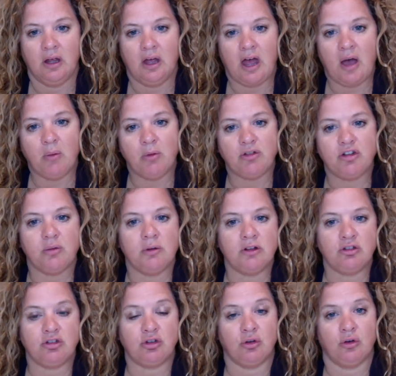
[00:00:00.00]
How would you
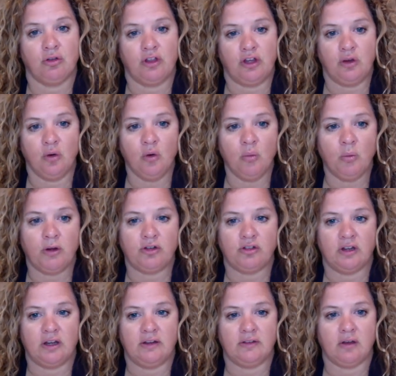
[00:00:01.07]
ensure that your
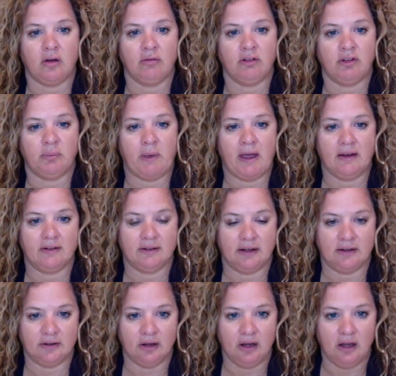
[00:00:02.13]
wishes are
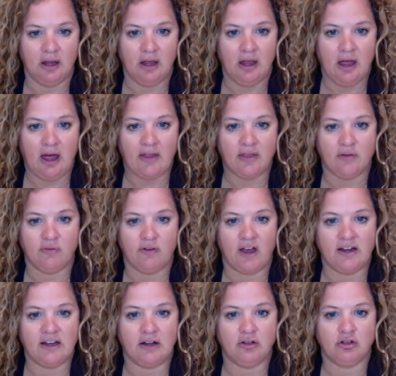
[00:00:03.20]
respected and your
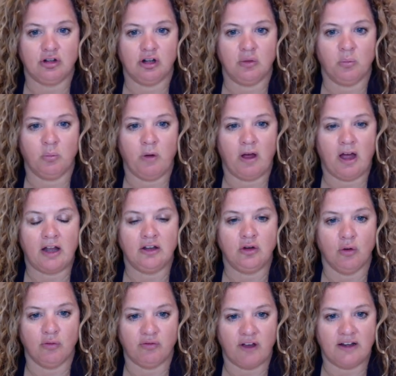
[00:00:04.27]

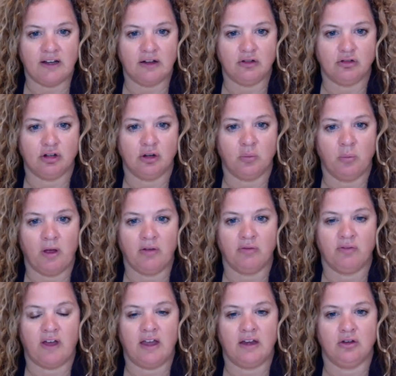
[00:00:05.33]
financial and
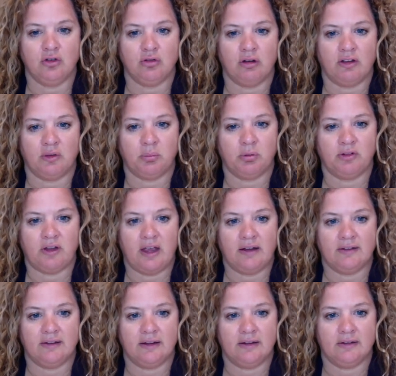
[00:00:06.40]
welfare interests
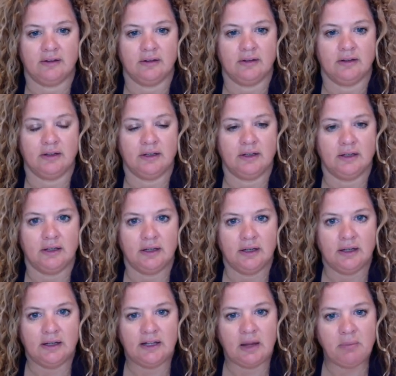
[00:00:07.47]
protected?
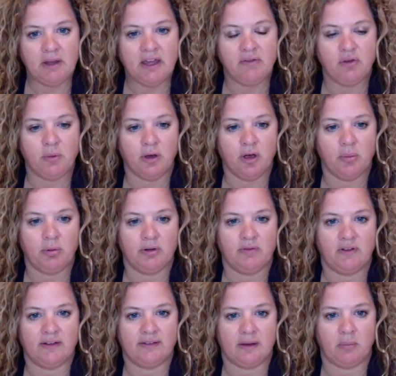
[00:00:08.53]
Let me give you a couple of
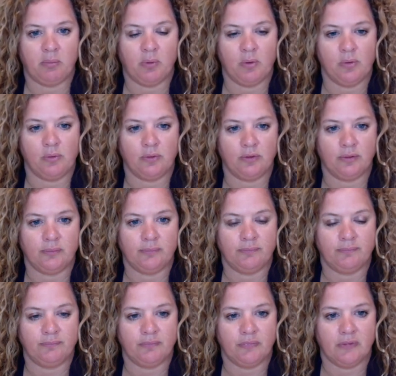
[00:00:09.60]
examples.
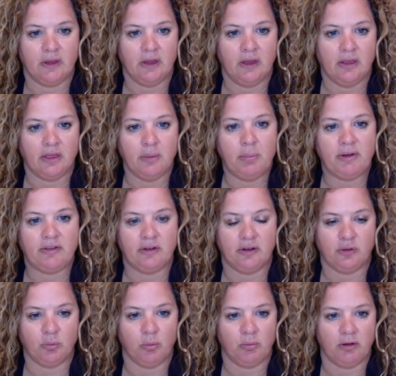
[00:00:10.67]
The
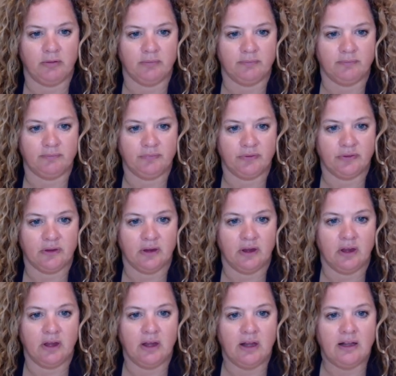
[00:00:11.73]
businesswoman.
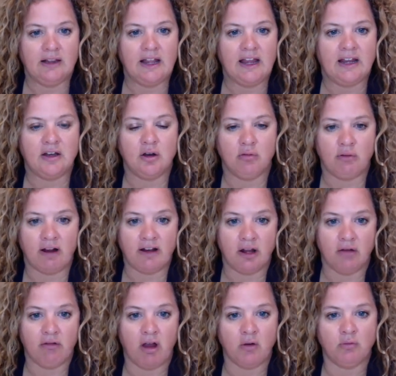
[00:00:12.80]
Lynn ran
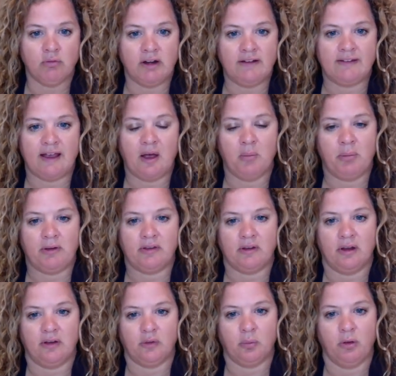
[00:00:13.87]
her own retail
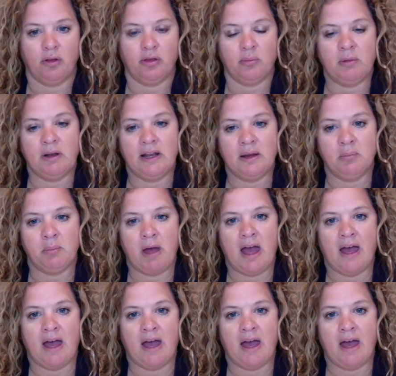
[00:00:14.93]
business worth £1 million